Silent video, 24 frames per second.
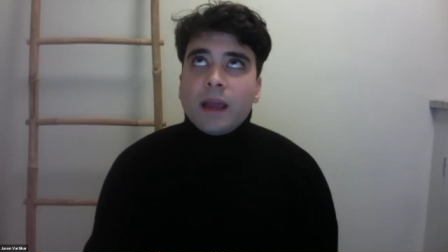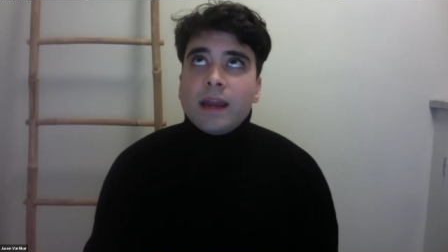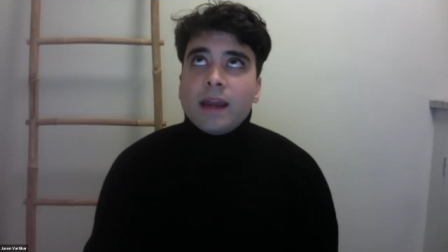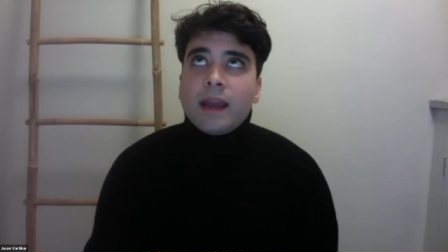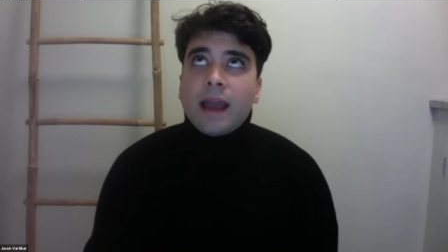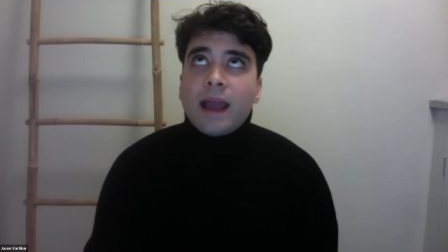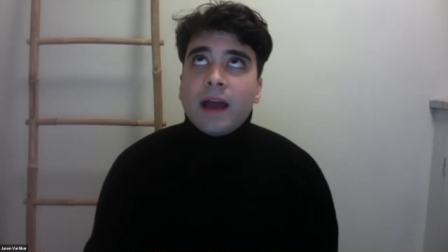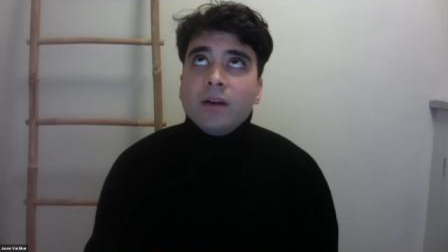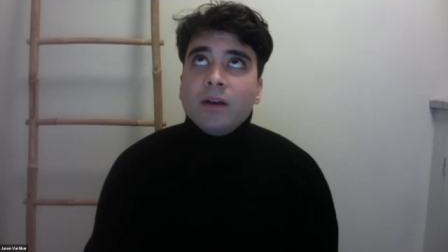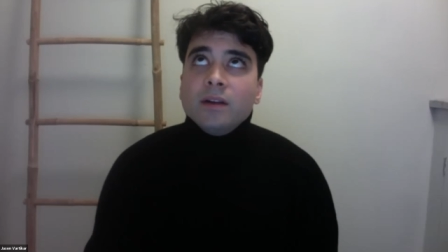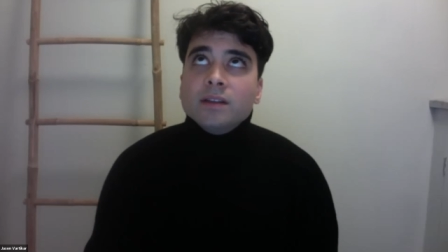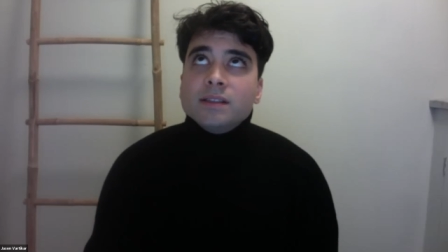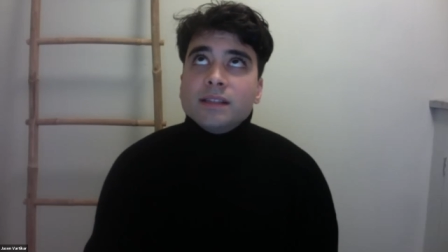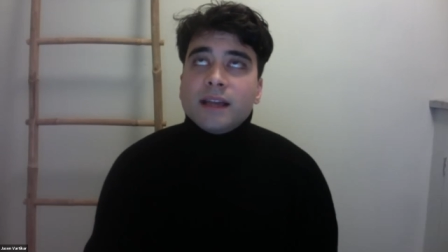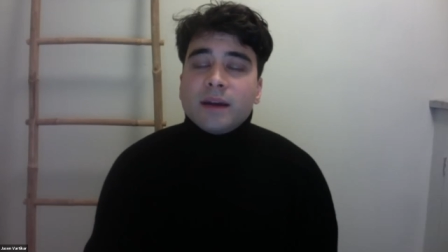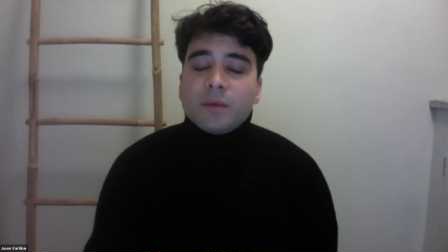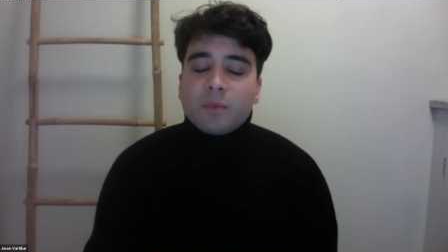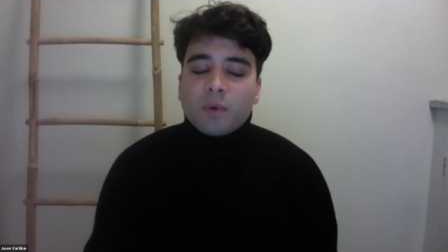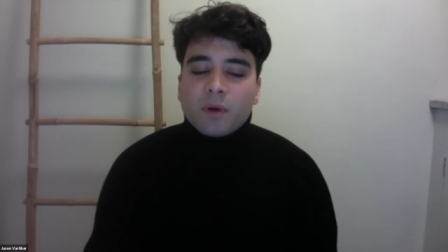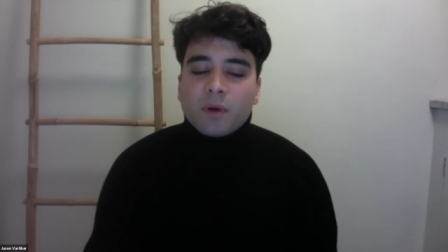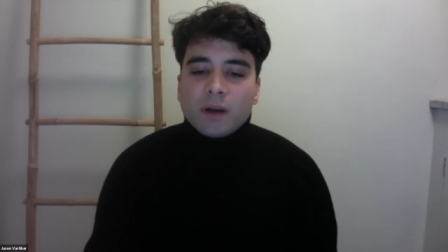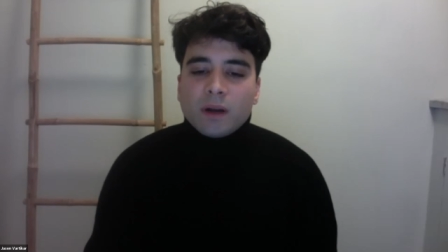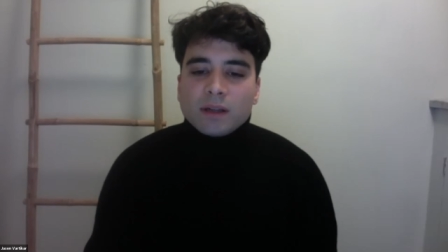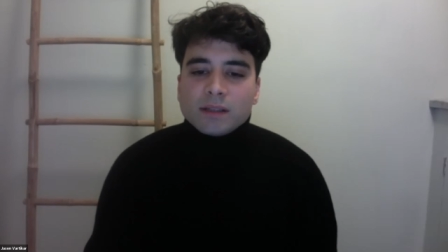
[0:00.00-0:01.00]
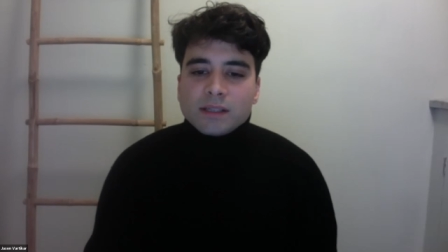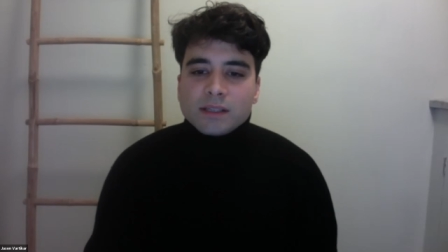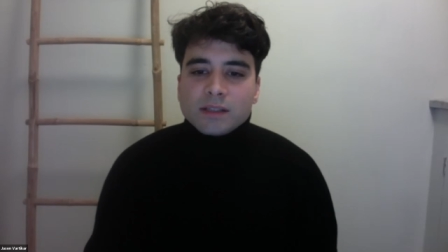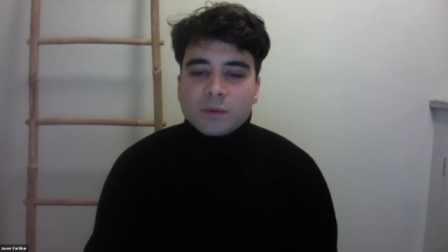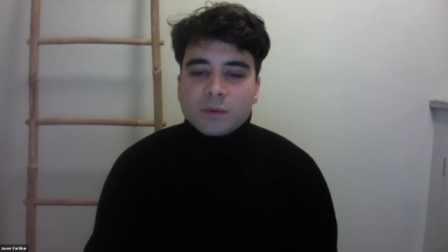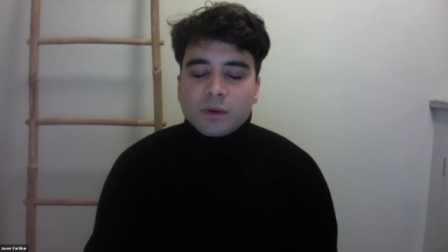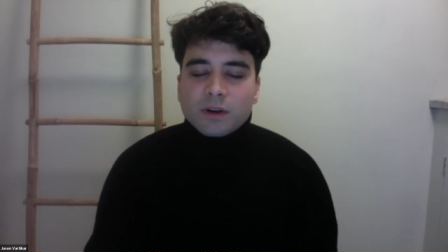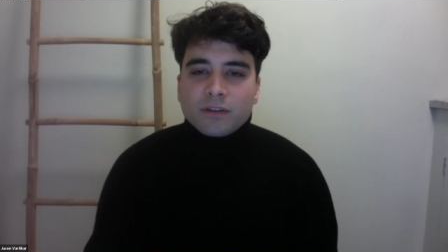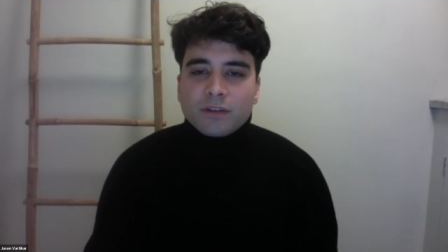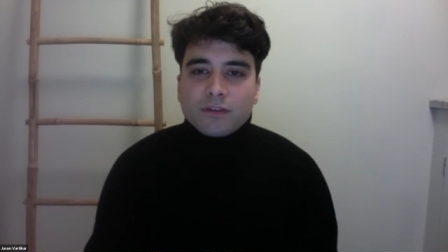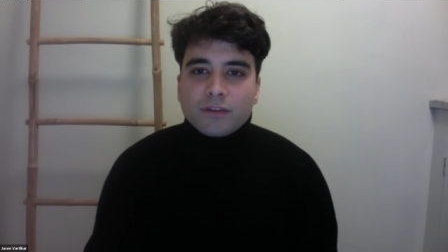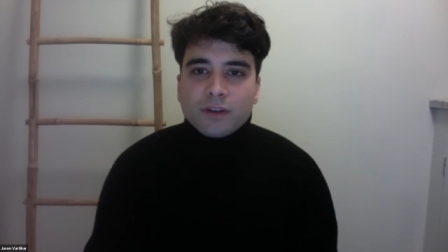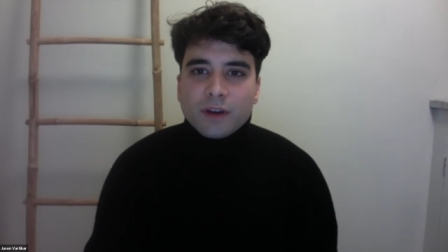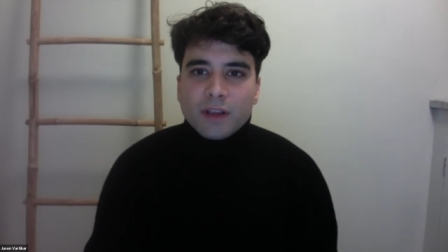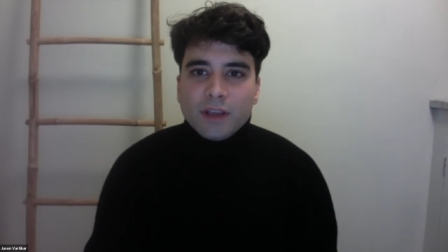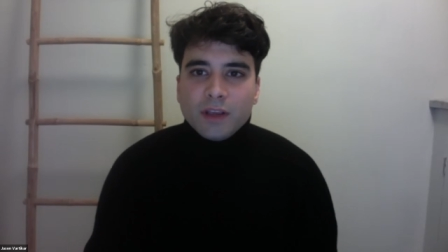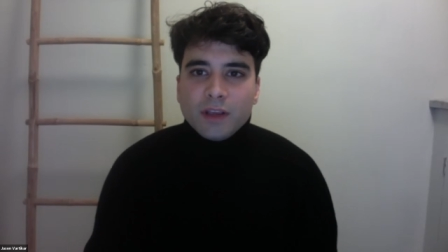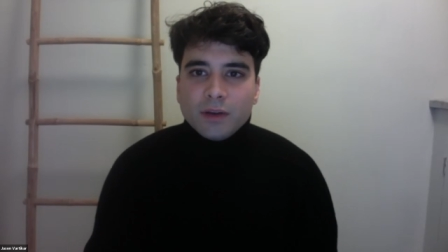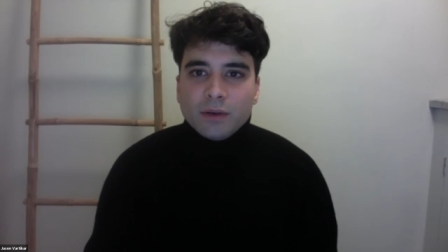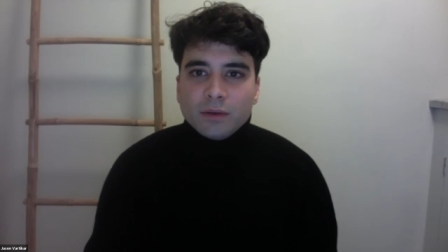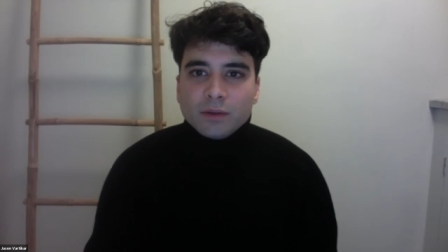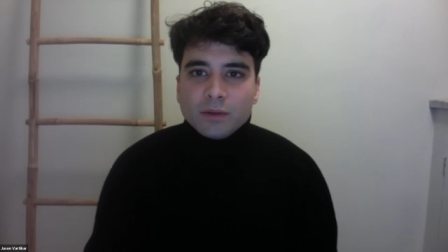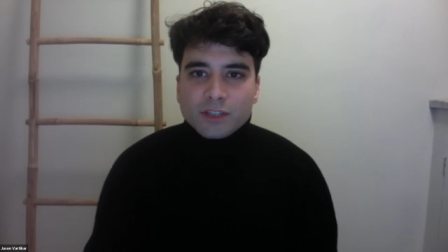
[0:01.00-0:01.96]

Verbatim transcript: and how does that process work for you?